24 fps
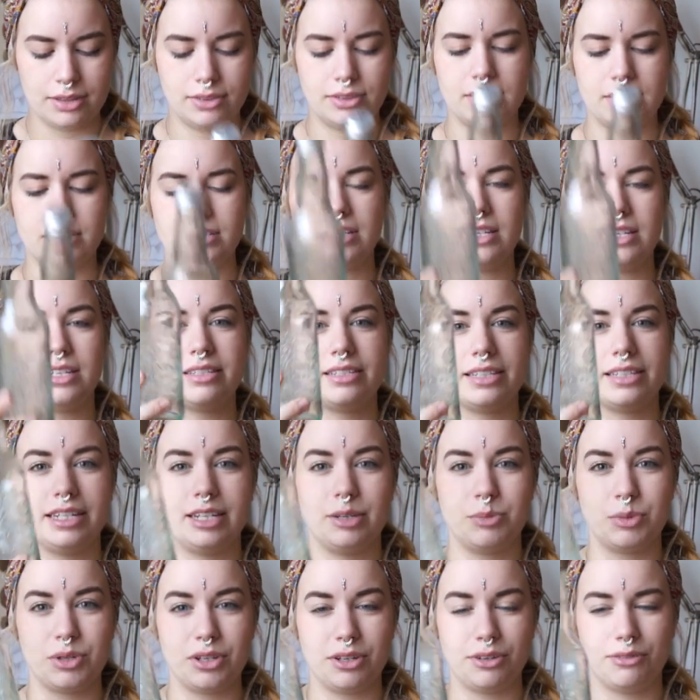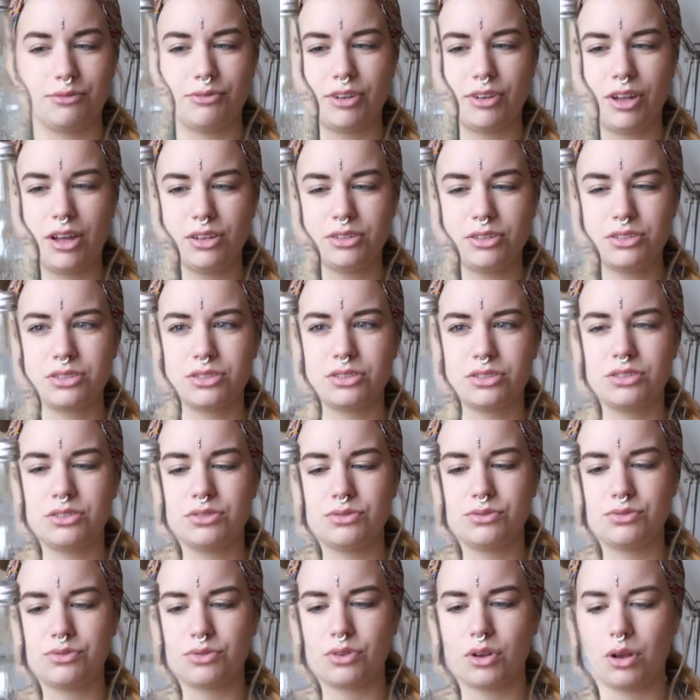This is lemonade
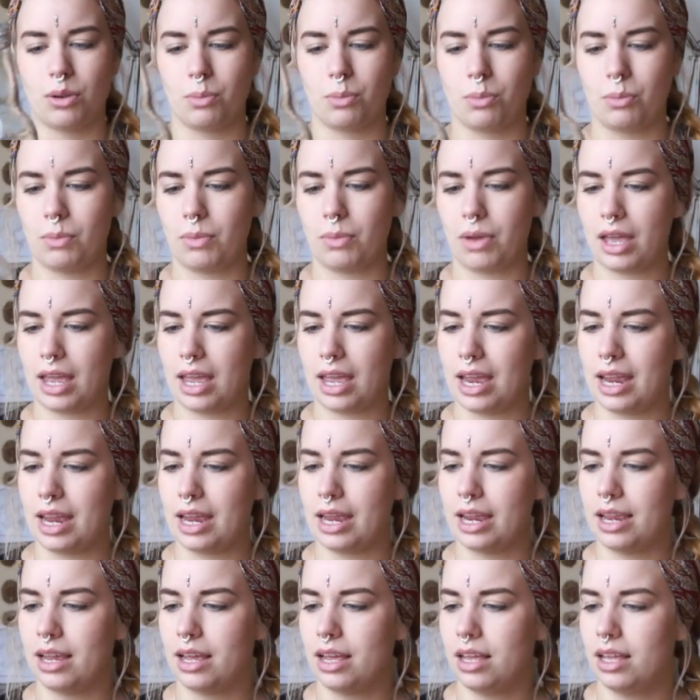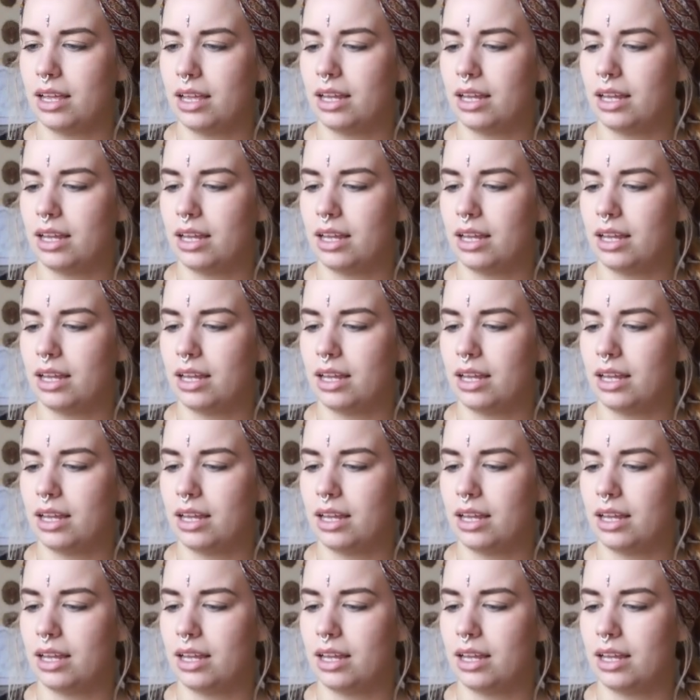flasks from a